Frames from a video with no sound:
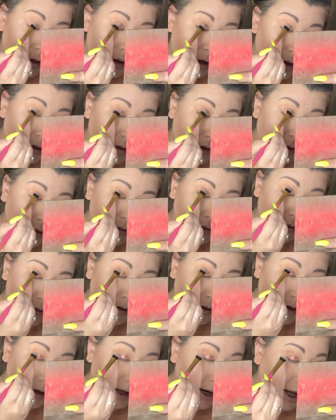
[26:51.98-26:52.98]
Oh no,
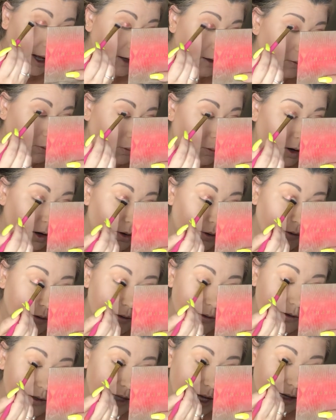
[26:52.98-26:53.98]
whoa,
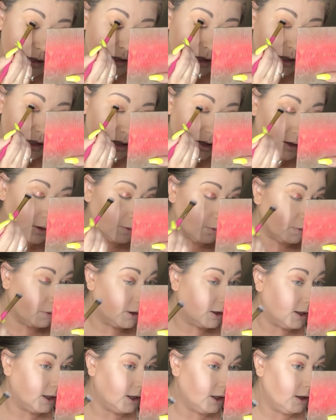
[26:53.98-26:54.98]
those actually look
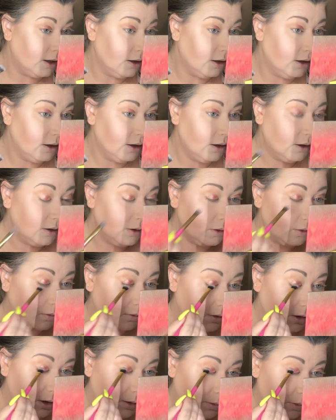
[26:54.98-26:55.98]
really,
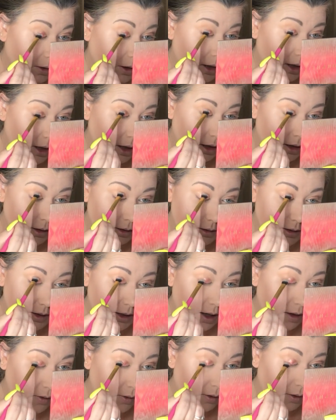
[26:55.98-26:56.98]
really pretty
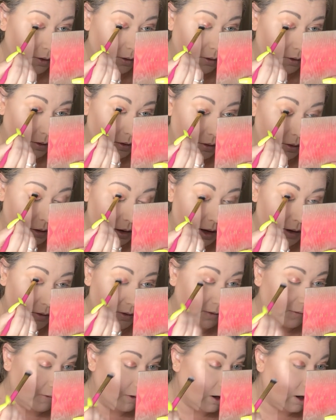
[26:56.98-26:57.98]
together. I would
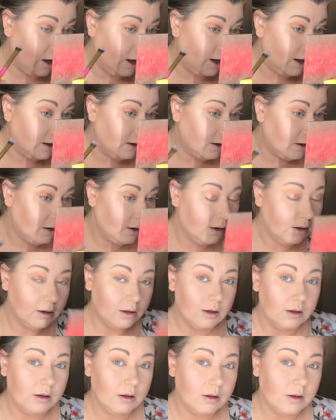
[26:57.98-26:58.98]
have not
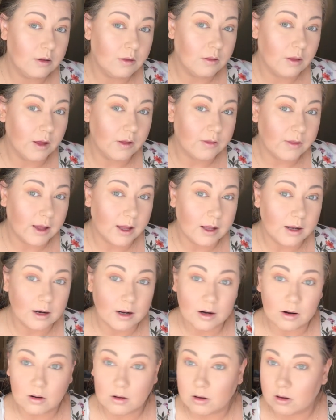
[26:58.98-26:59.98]
thought that
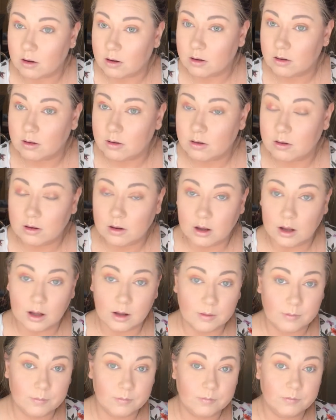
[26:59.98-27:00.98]
at all.
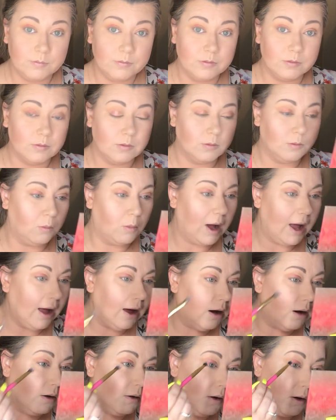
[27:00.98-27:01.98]

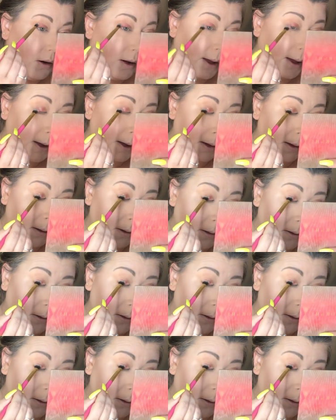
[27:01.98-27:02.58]
Wow, okay.